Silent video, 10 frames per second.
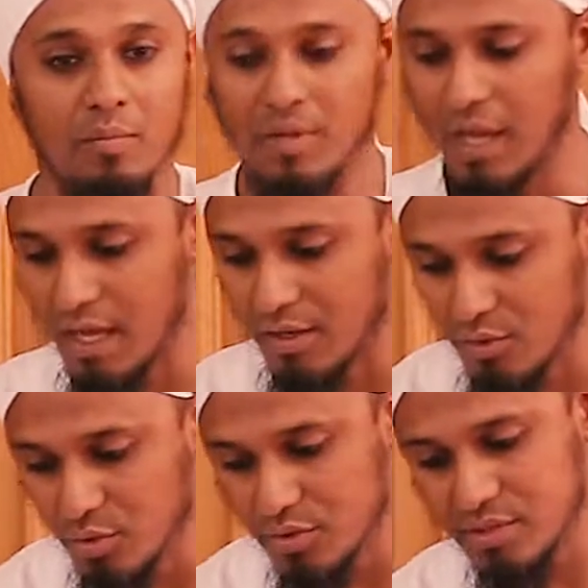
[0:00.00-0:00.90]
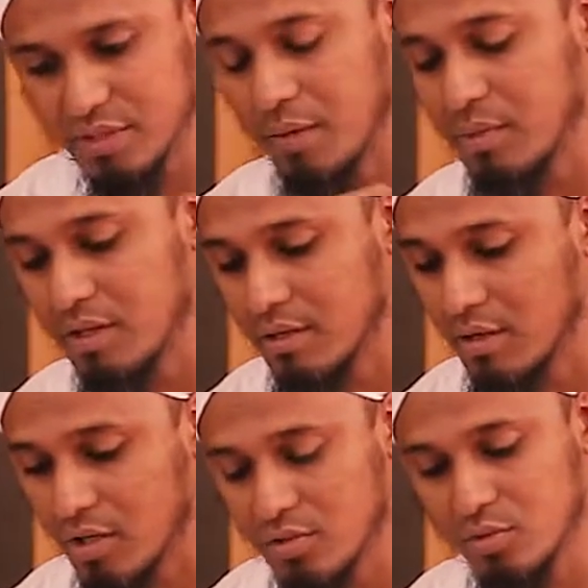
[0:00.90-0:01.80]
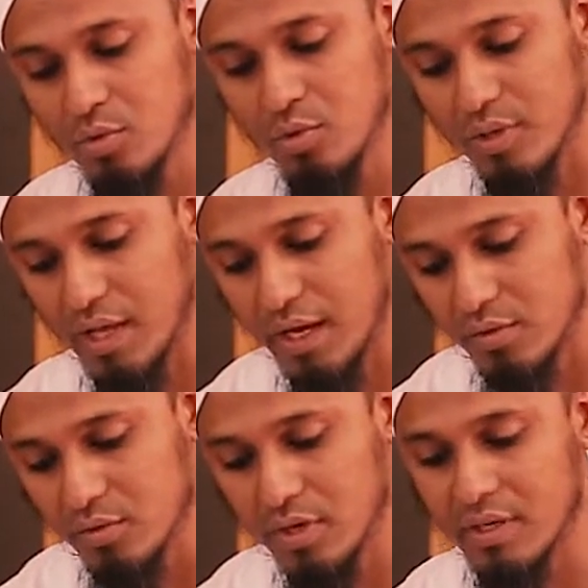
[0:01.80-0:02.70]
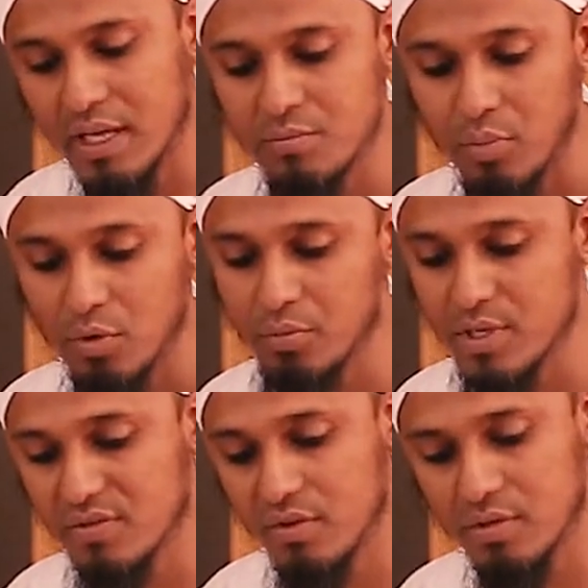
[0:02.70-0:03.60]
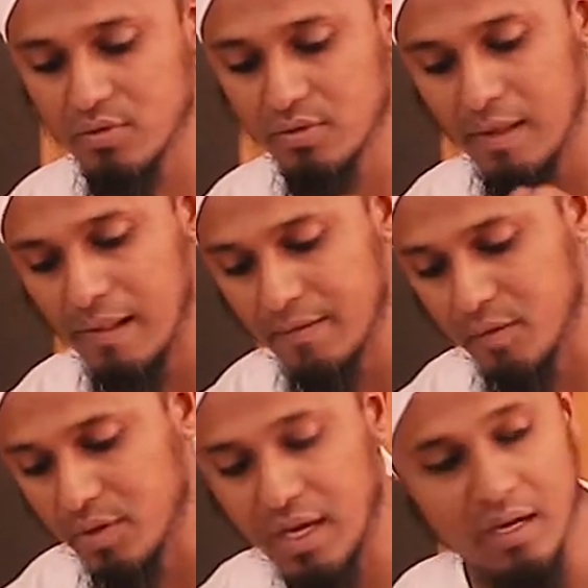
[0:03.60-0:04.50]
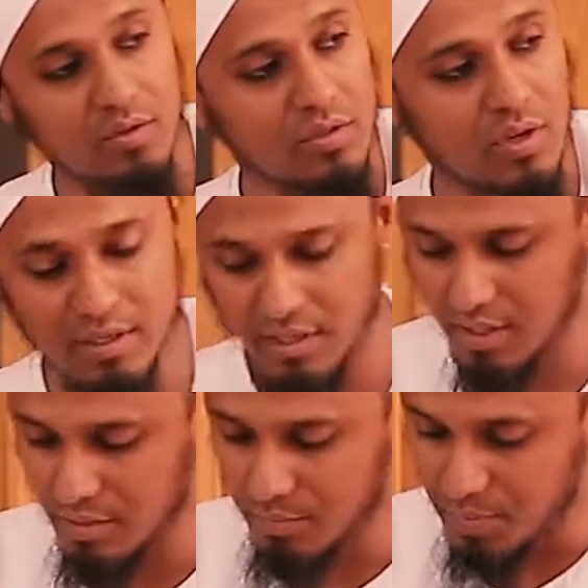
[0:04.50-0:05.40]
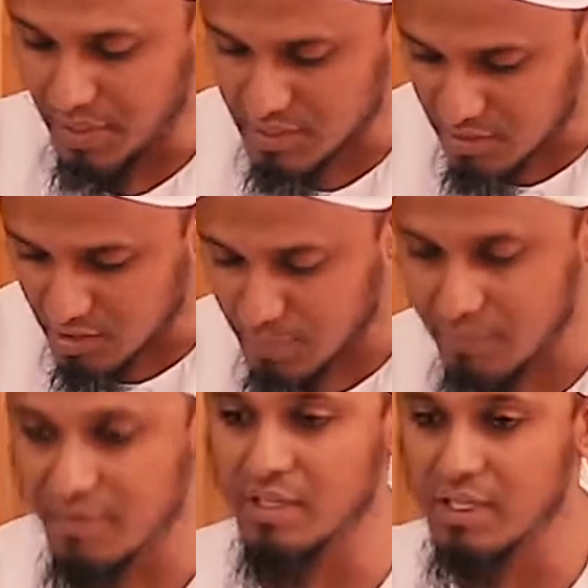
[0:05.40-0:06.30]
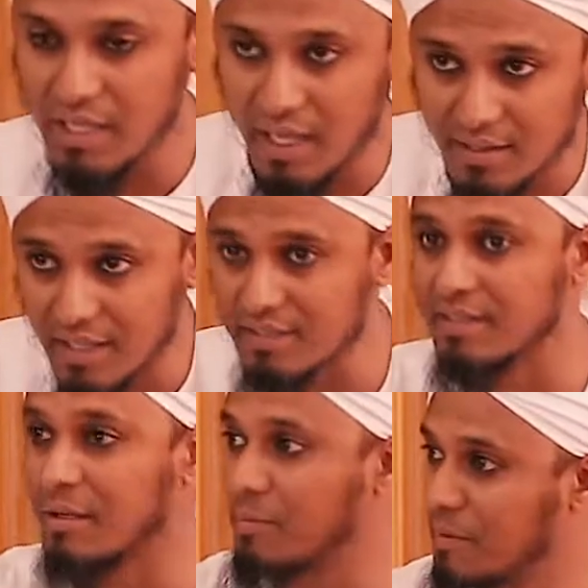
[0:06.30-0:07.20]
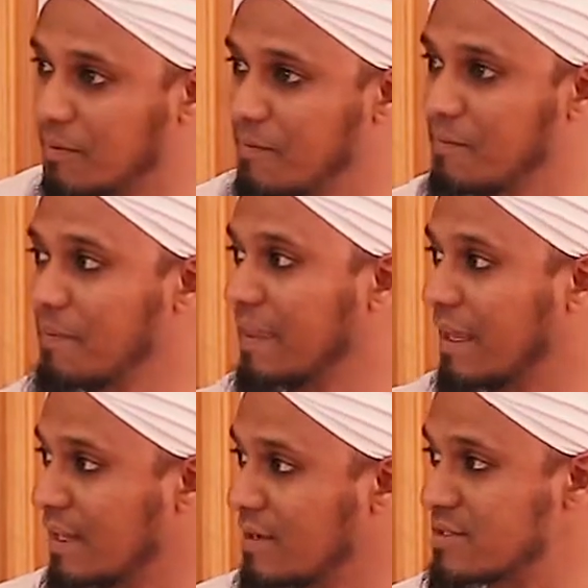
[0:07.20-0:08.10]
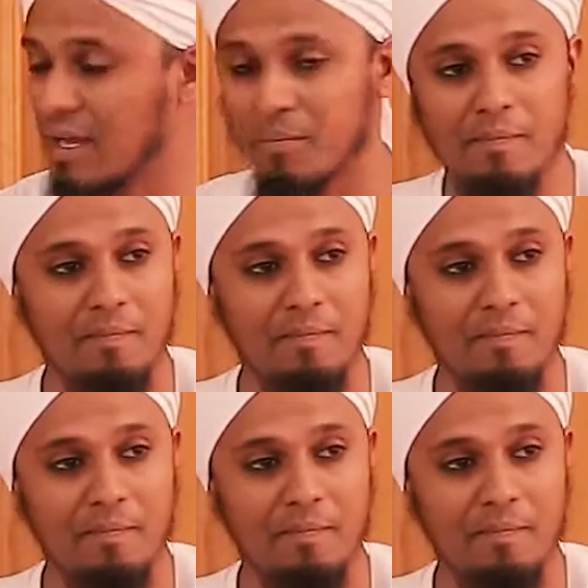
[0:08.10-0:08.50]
the cotton wool with hanut on, nice broad piece of cotton wool with hanut on, place it on top of the knee and tighten it up and close it up.